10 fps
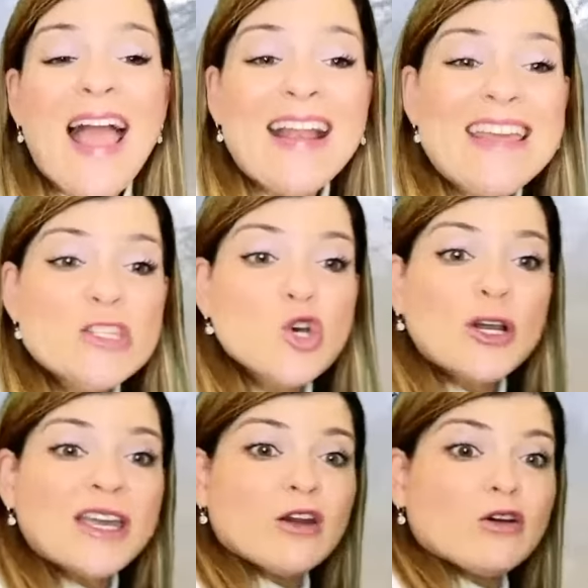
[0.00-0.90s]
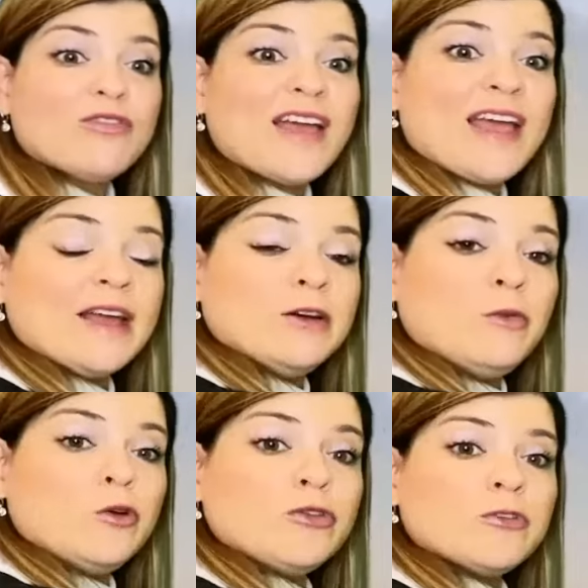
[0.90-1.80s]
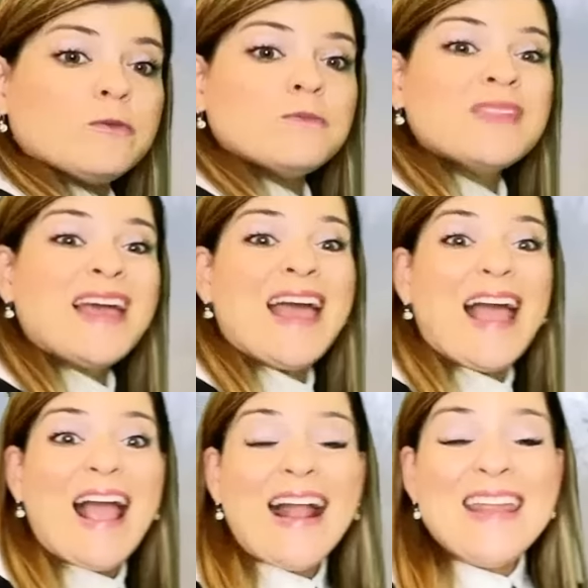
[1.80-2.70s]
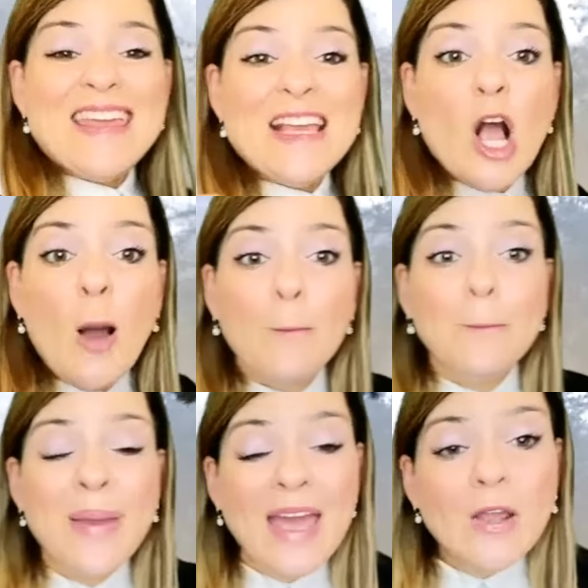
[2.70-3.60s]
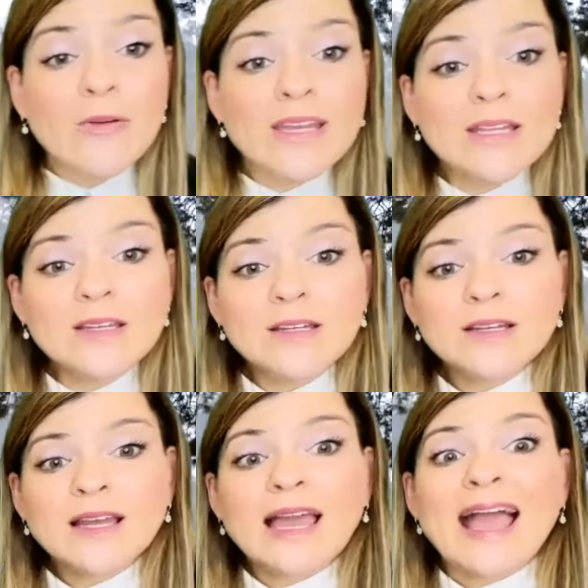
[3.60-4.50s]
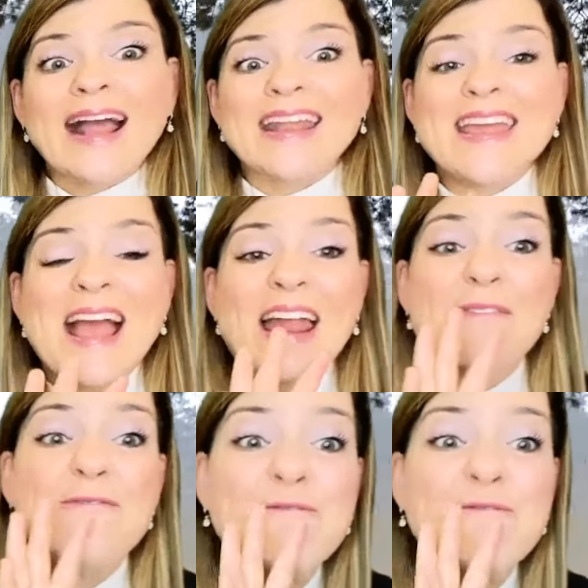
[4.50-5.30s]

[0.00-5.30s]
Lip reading: And he took care of animals, and he got married, and he had